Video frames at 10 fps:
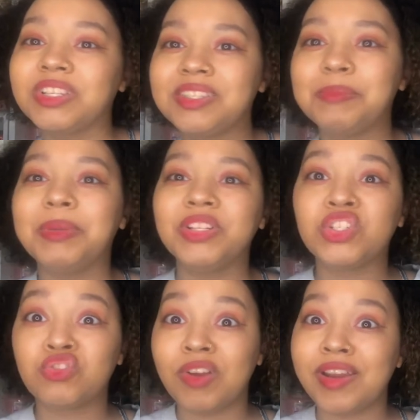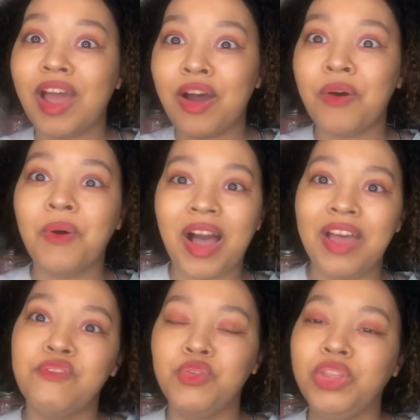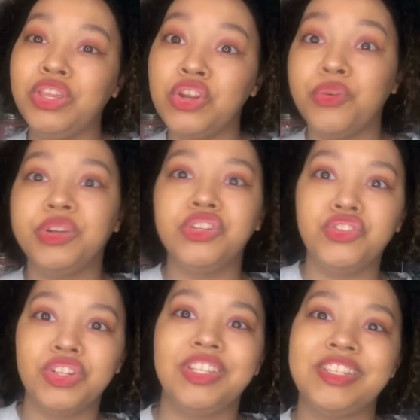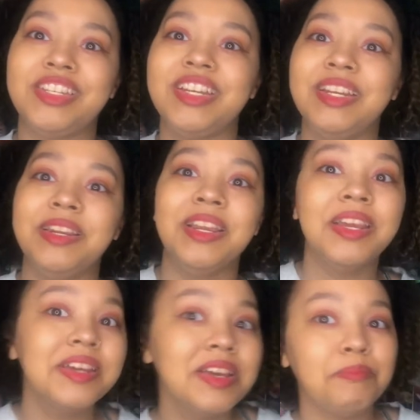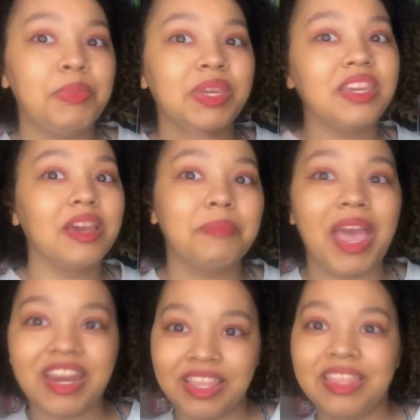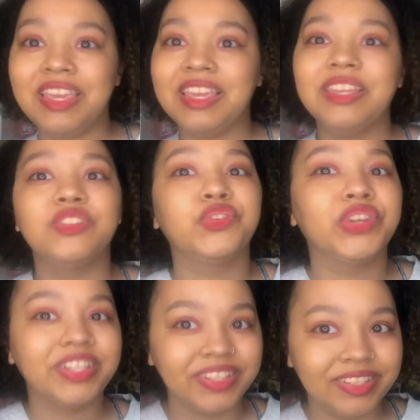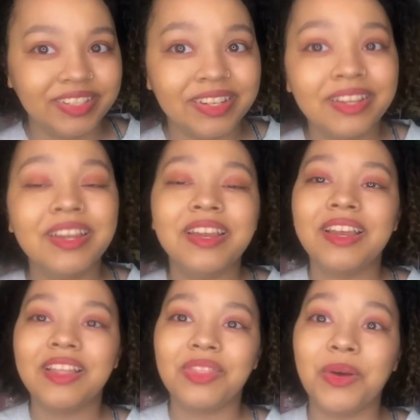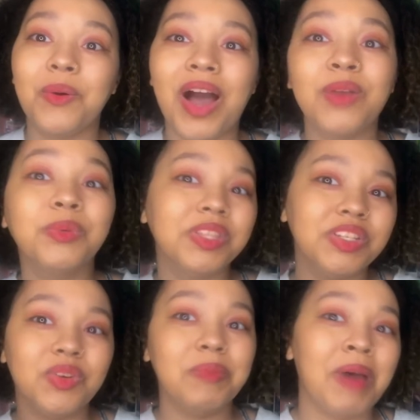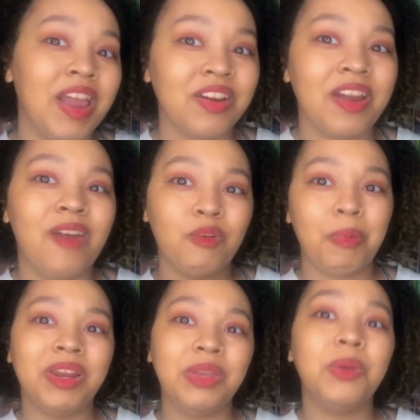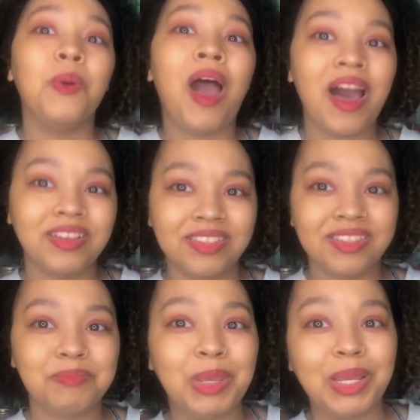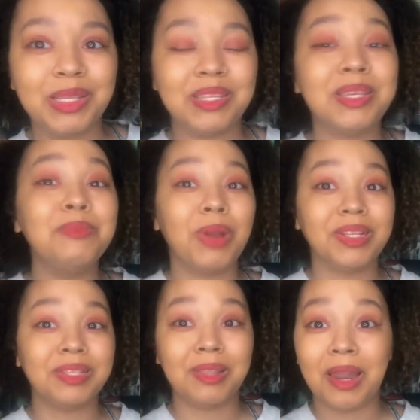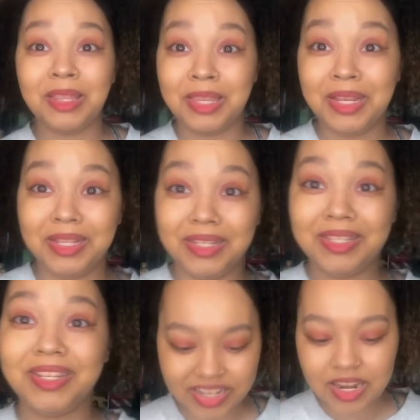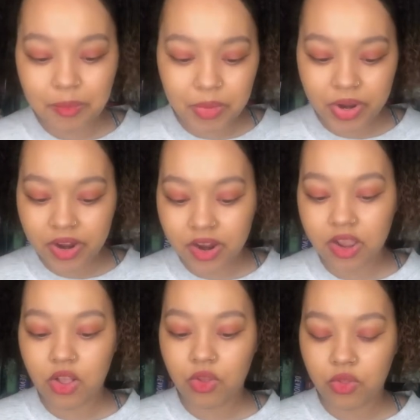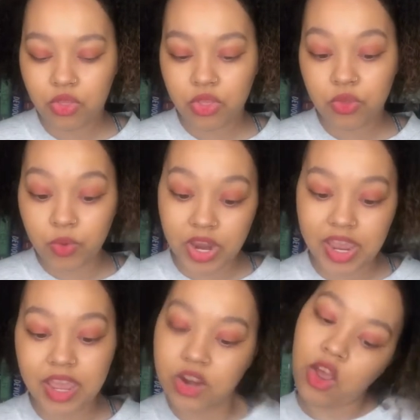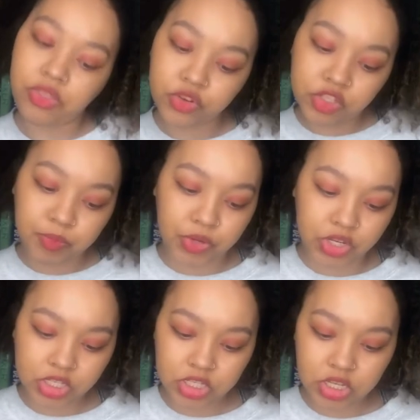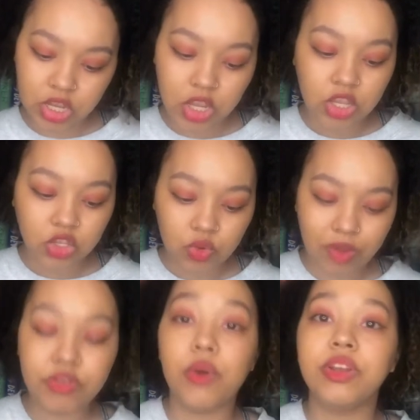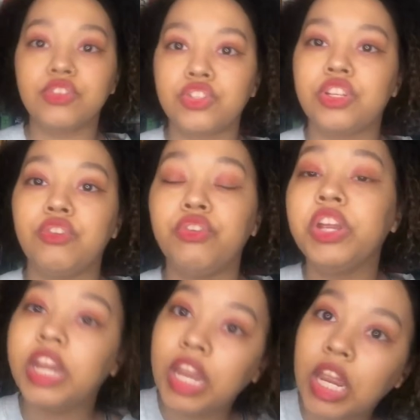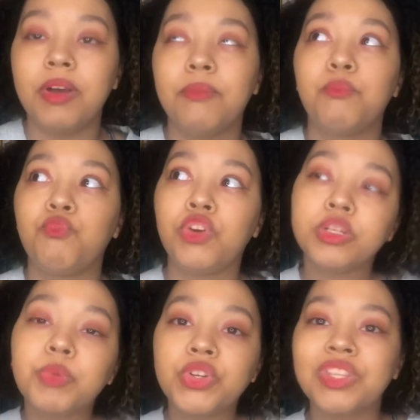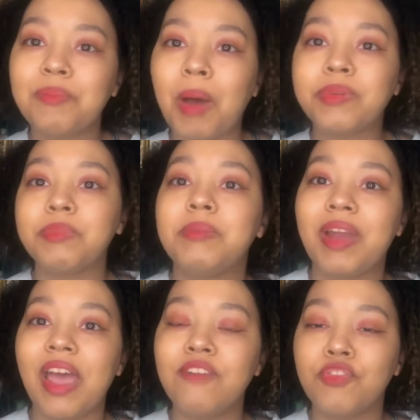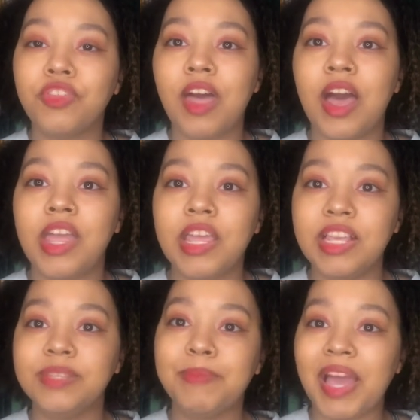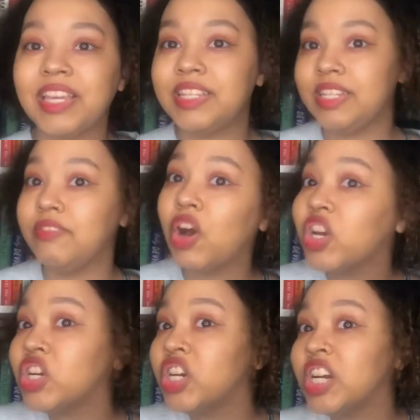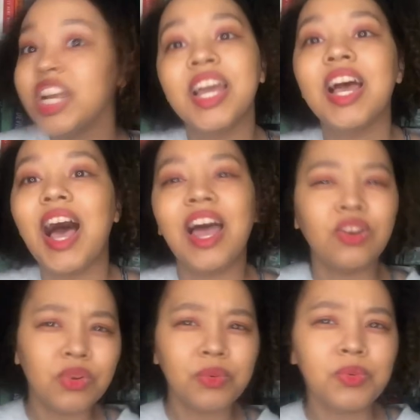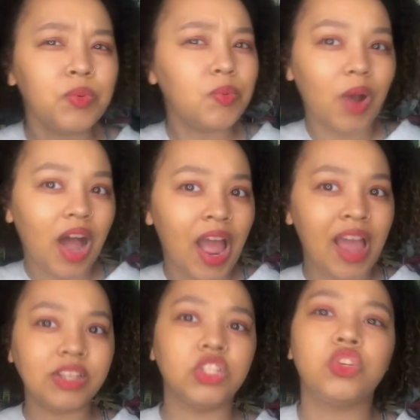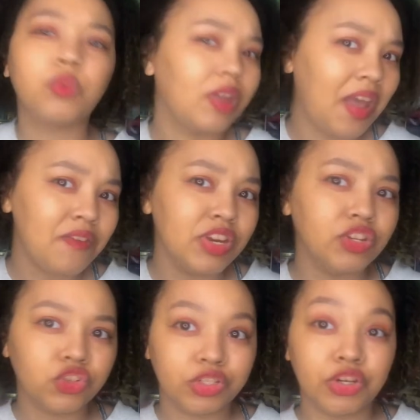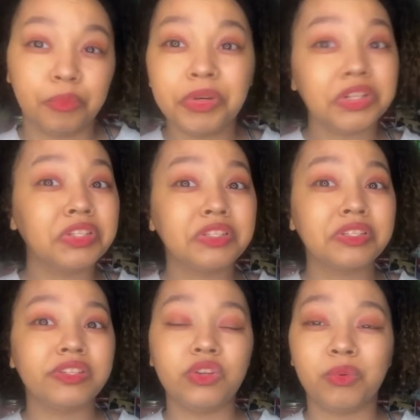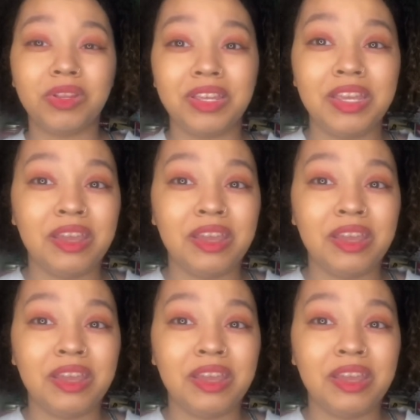but just right now I have really no interest in picking up anything he's written. Though I really do admire everybody who has, because he writes a lot of things. Number three, an author whose books you have no interest in reading. First person that popped up into my head for that is Maggie Stiefvater. I don't know why, I just don't really have an interest in her books. Don't really